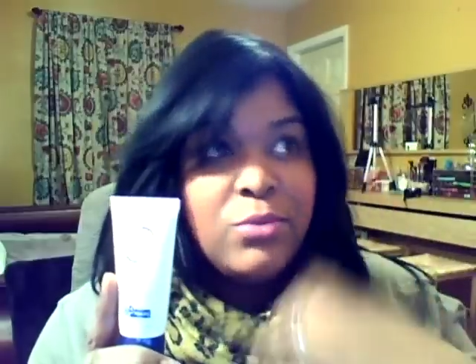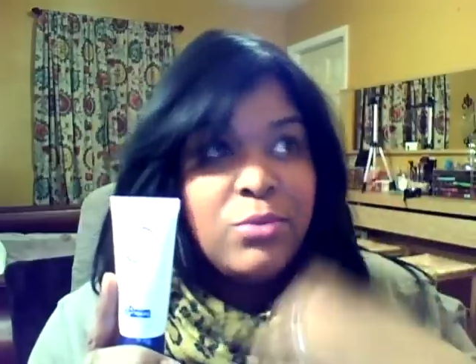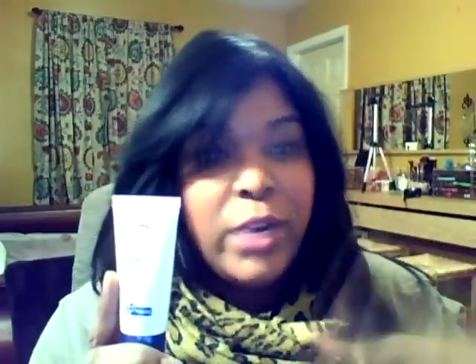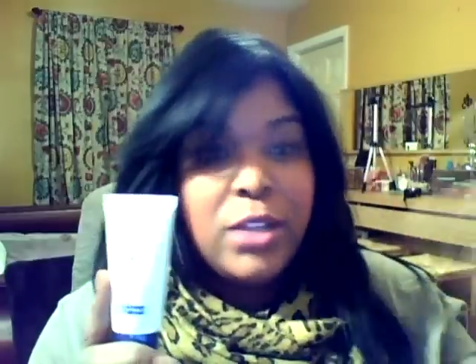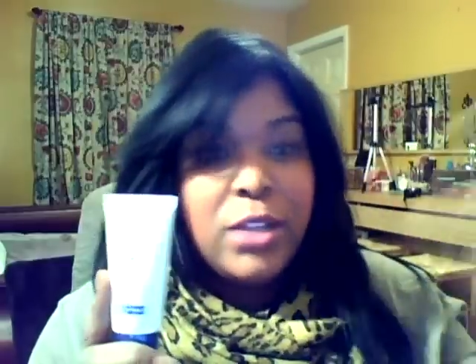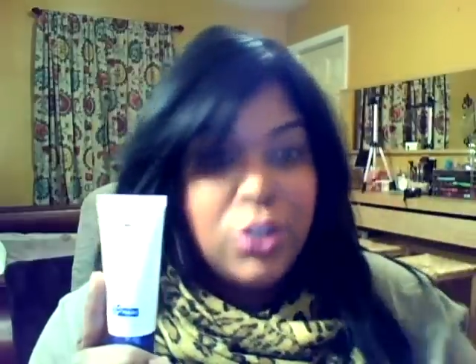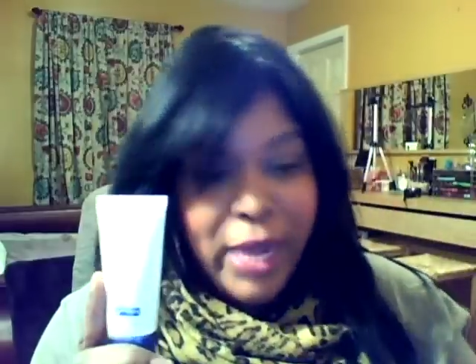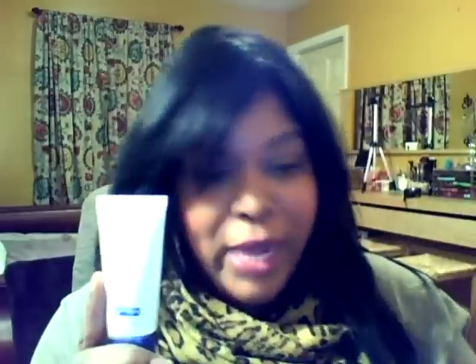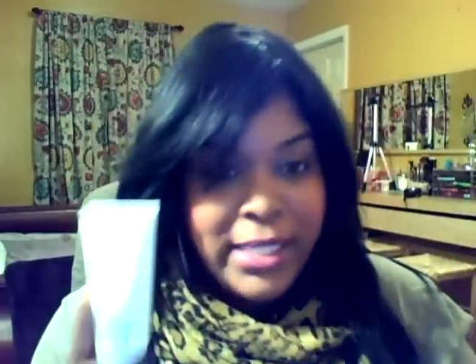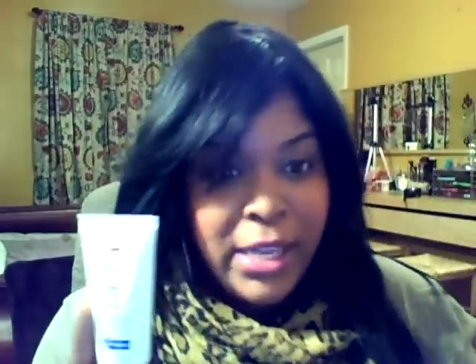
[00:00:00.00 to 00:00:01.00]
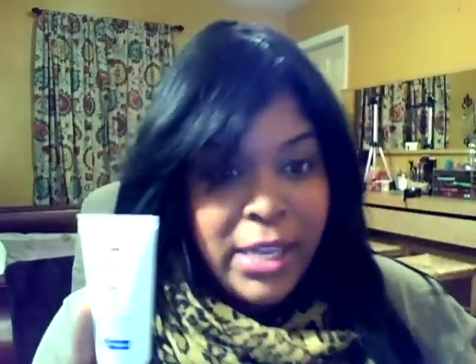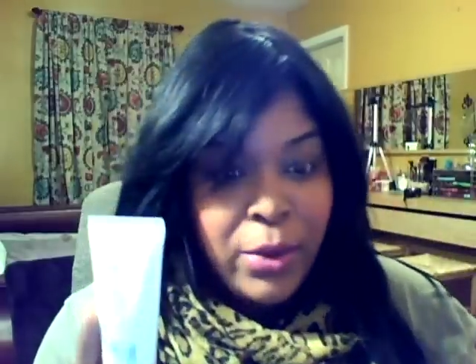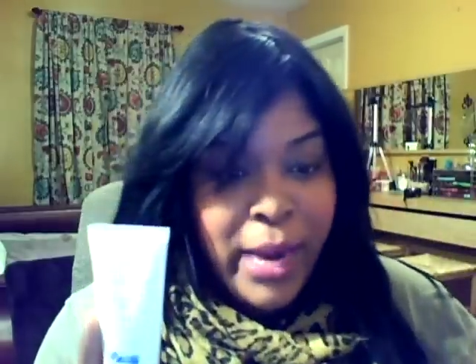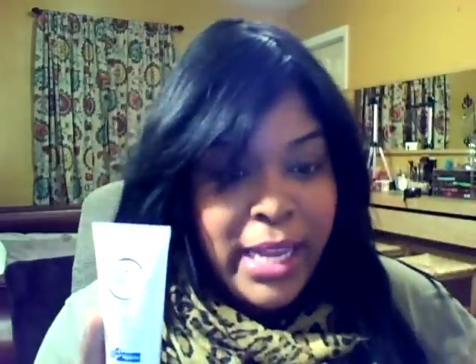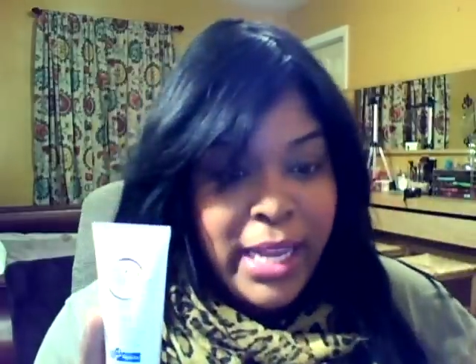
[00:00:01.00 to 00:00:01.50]
regular dry skin
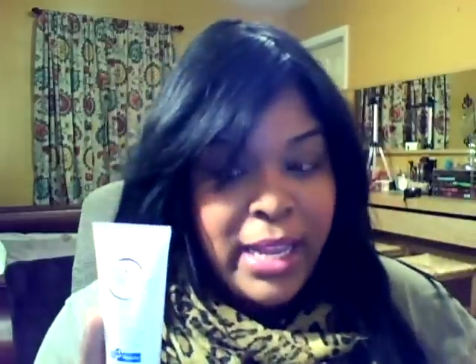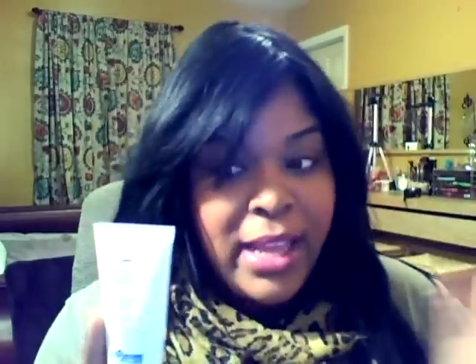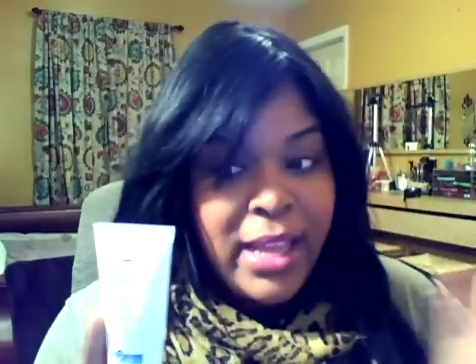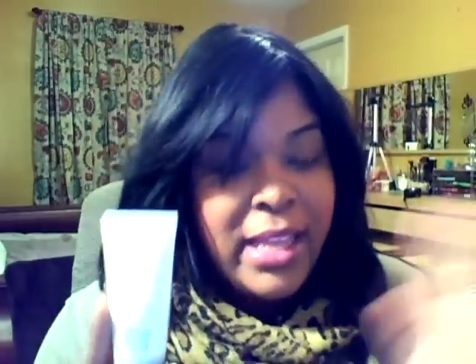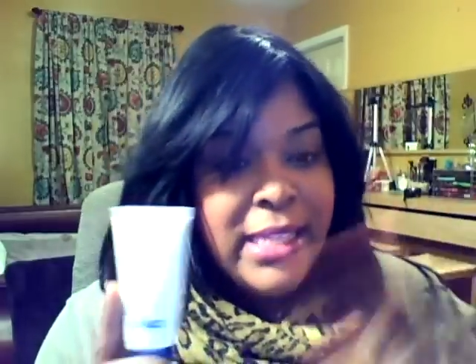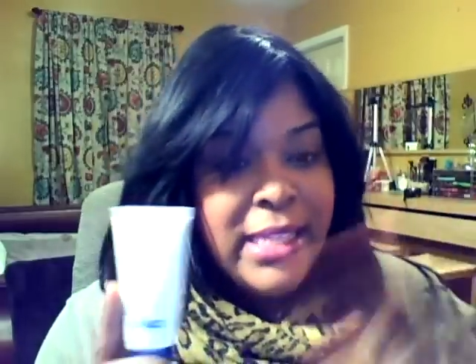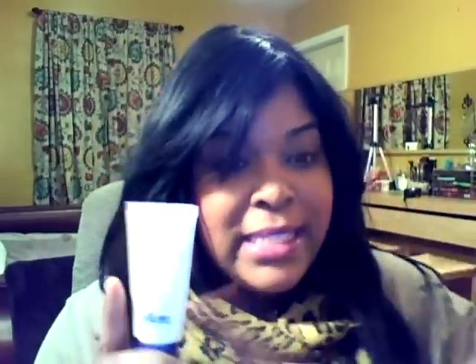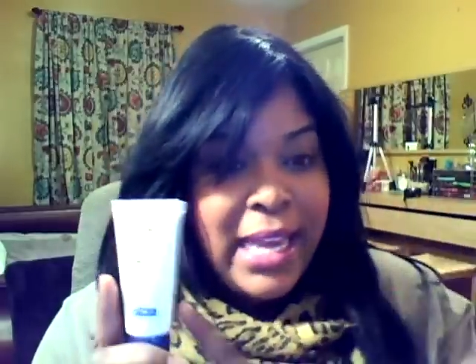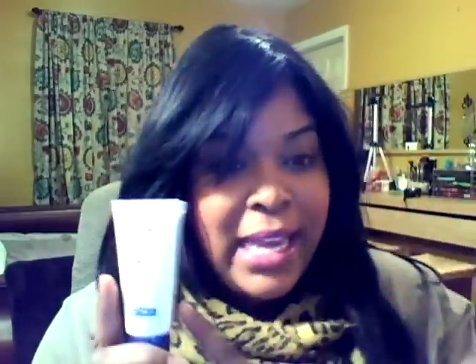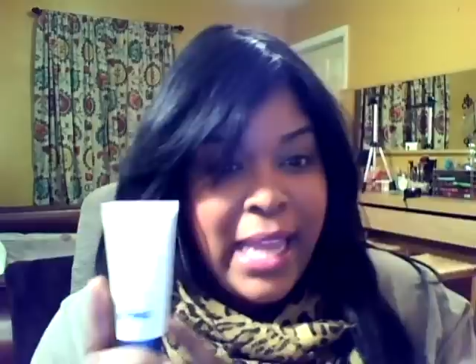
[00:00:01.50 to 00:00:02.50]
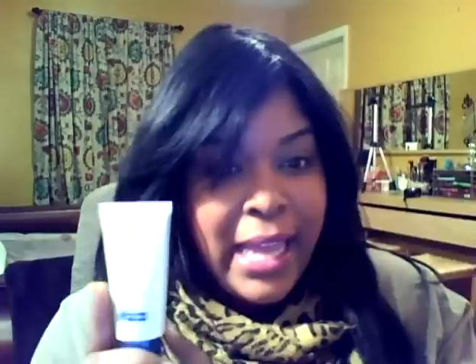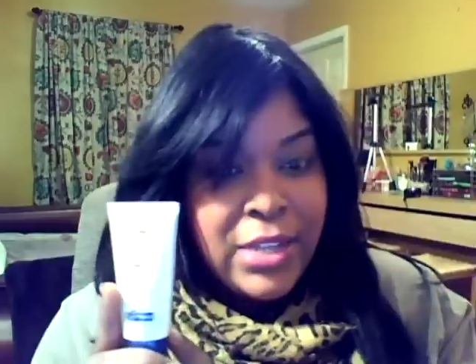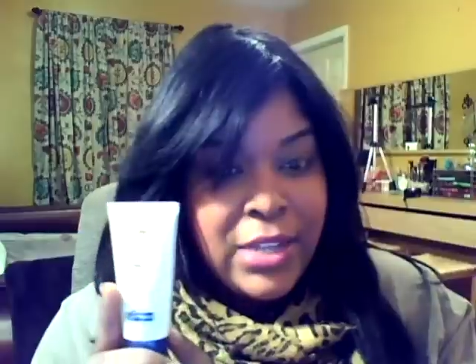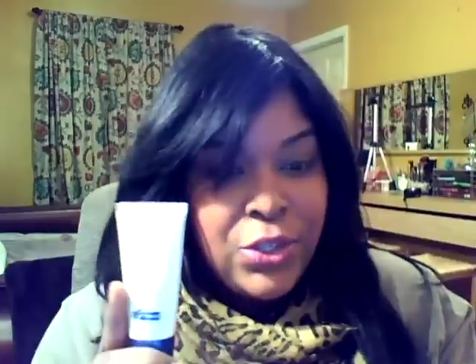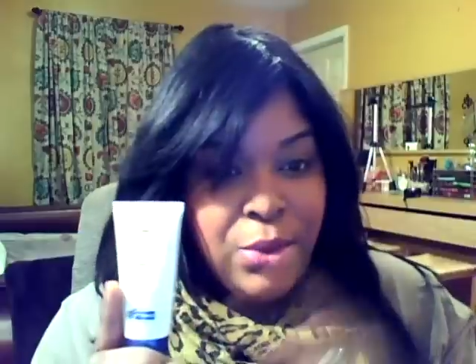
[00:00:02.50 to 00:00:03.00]
already, this kind of
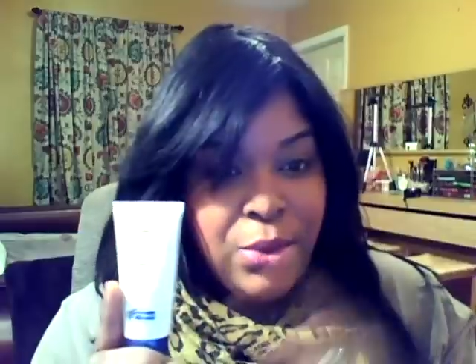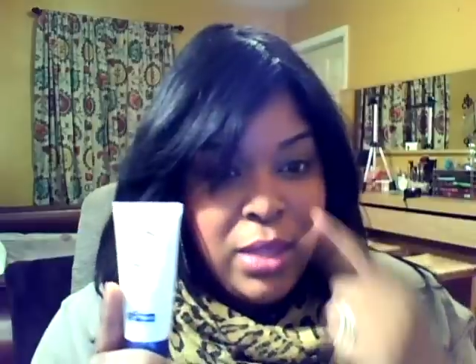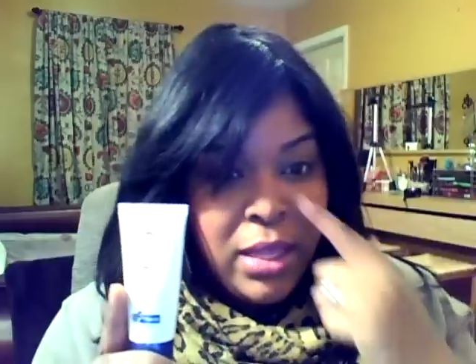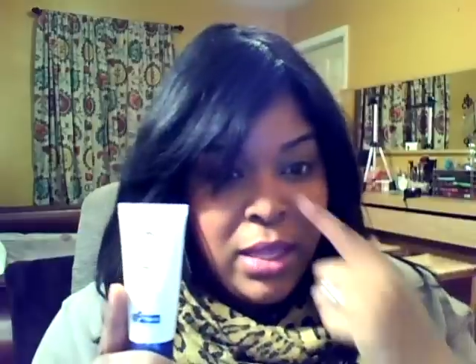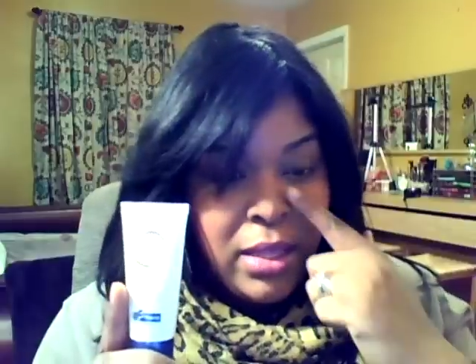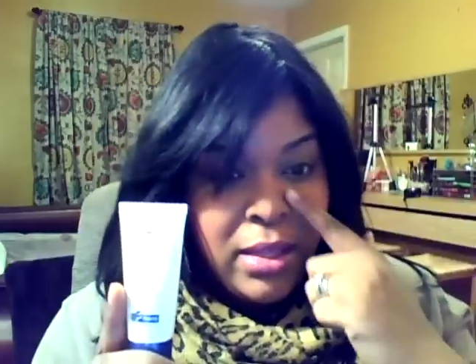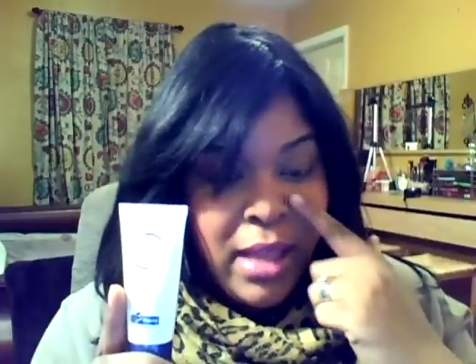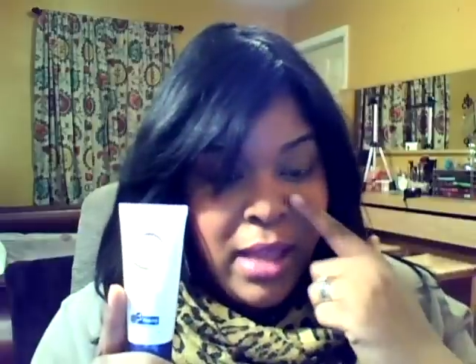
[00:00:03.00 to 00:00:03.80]
added to the